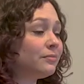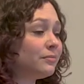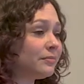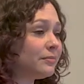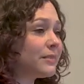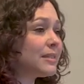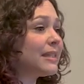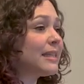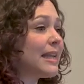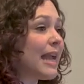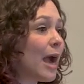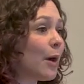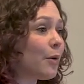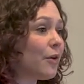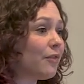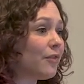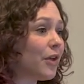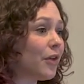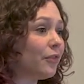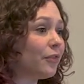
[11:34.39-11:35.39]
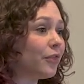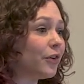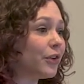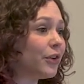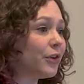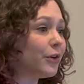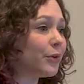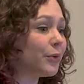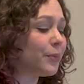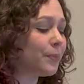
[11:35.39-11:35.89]
See how it felt for
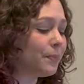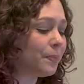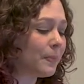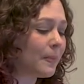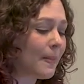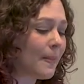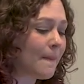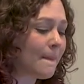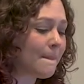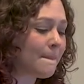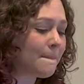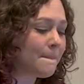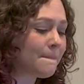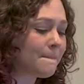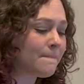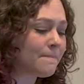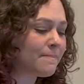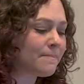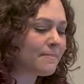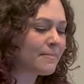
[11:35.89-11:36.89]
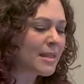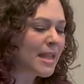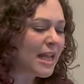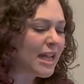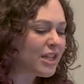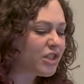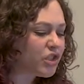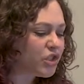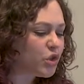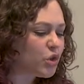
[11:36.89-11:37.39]
you.
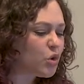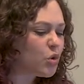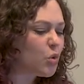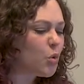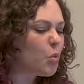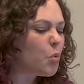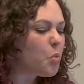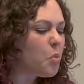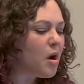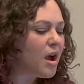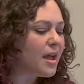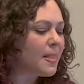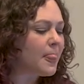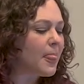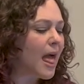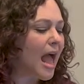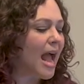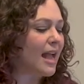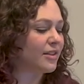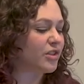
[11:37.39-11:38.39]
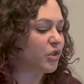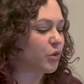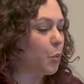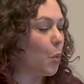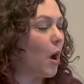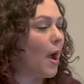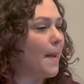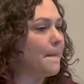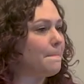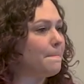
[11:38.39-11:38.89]
Let's do one last
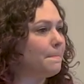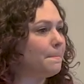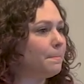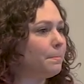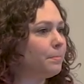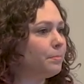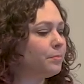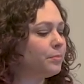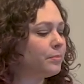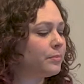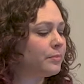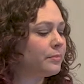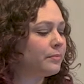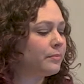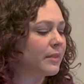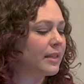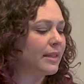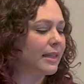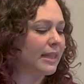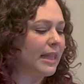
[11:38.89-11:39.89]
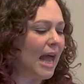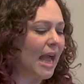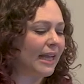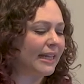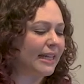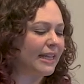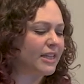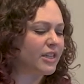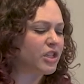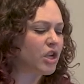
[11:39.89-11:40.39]
one. The line
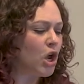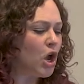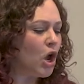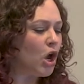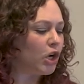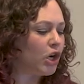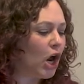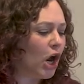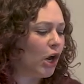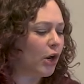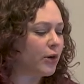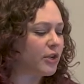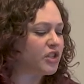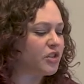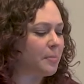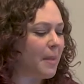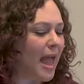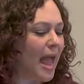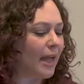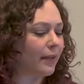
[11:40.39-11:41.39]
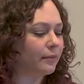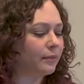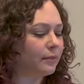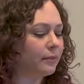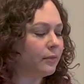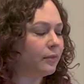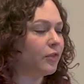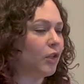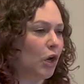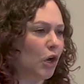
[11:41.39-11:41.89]
is, courage, man,
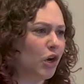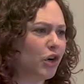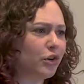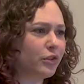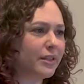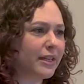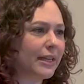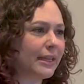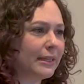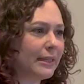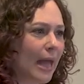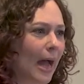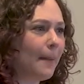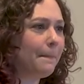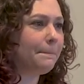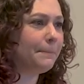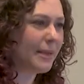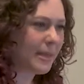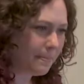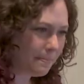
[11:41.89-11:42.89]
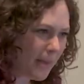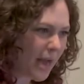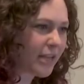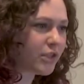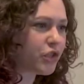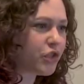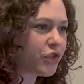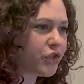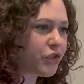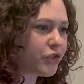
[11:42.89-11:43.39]
the hurt cannot be
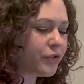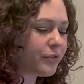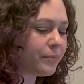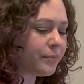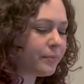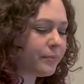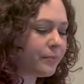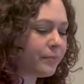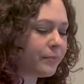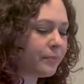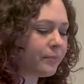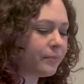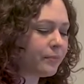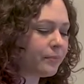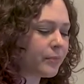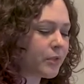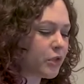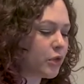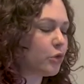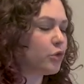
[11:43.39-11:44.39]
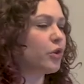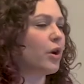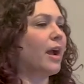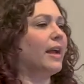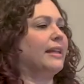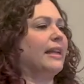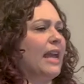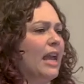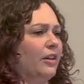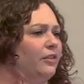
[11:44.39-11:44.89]
much. So try it
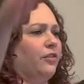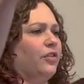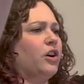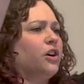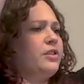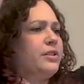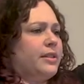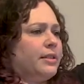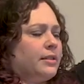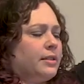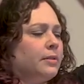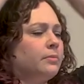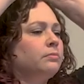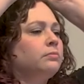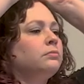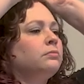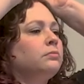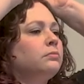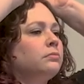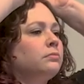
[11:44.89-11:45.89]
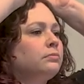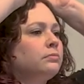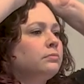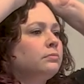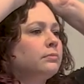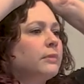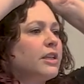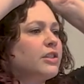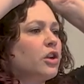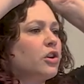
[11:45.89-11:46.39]
again first,
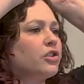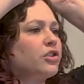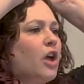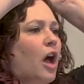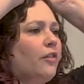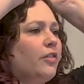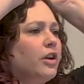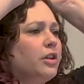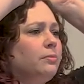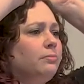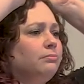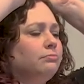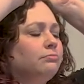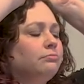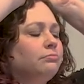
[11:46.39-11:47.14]
as our sovereign,